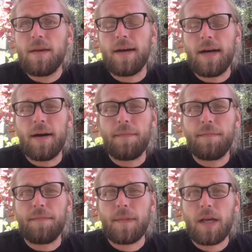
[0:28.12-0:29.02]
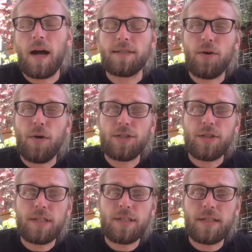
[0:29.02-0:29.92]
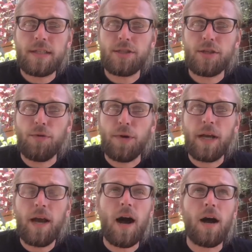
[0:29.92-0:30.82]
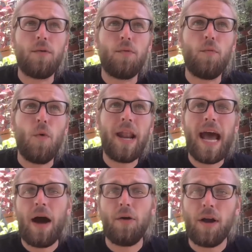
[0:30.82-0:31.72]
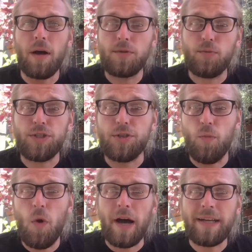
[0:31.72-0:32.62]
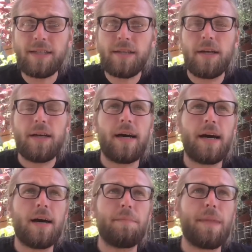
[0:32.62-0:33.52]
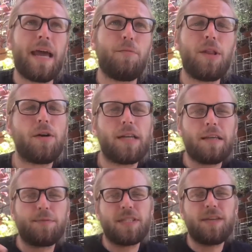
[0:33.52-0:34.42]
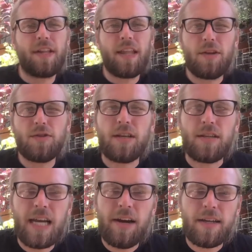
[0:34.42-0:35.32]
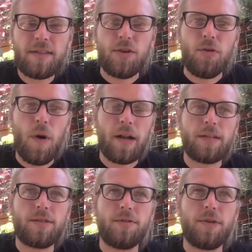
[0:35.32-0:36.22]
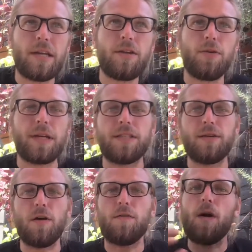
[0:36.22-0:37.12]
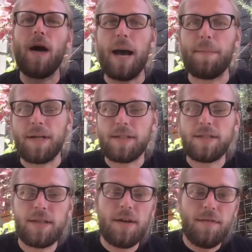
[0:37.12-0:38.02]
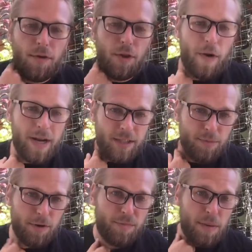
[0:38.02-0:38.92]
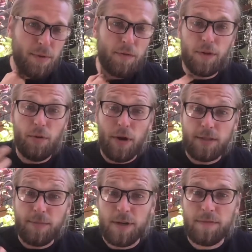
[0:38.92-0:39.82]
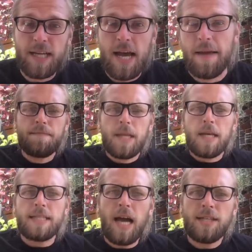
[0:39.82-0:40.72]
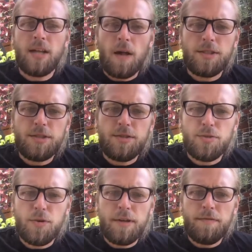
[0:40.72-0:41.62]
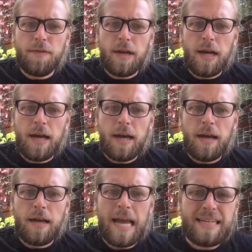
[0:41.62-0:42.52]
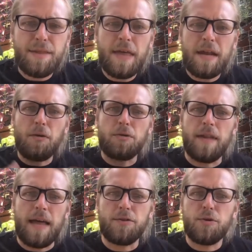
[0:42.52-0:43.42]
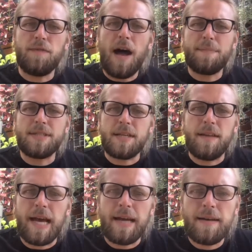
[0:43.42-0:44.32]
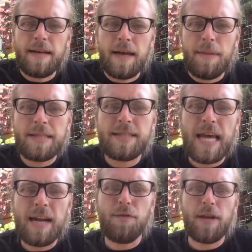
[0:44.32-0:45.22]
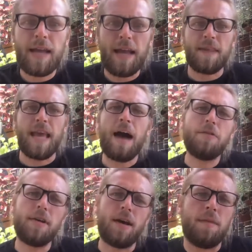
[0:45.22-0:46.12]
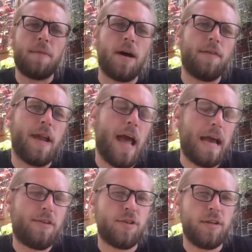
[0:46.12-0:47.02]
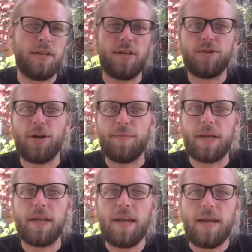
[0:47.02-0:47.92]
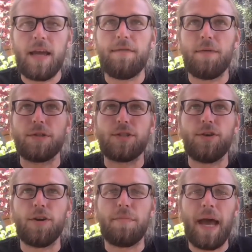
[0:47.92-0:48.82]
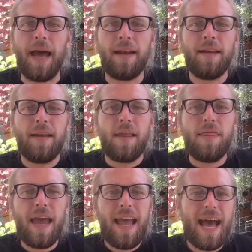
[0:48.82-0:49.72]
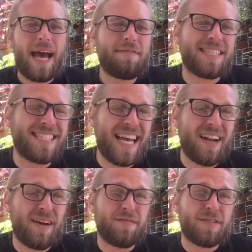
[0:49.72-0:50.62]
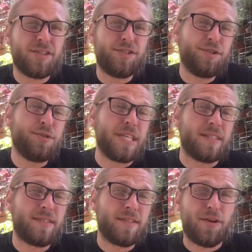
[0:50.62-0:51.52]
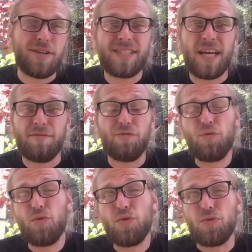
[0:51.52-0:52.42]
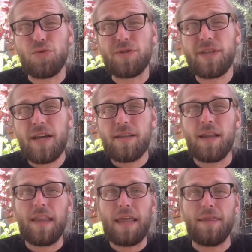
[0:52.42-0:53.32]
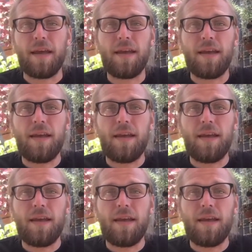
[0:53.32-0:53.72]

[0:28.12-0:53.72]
um, consequentialists disagree on what outcomes we should want. Um, and we look specifically at utilitarians who wanted to increase the overall happiness for the greatest number of people over the greatest period of time. Deontologists are sort of uh, antithetical to that, they're sort of opposite of that. Um, instead of looking at the outcome of an action to determine if it was good or bad, they have a set of duties or a set of rules that they think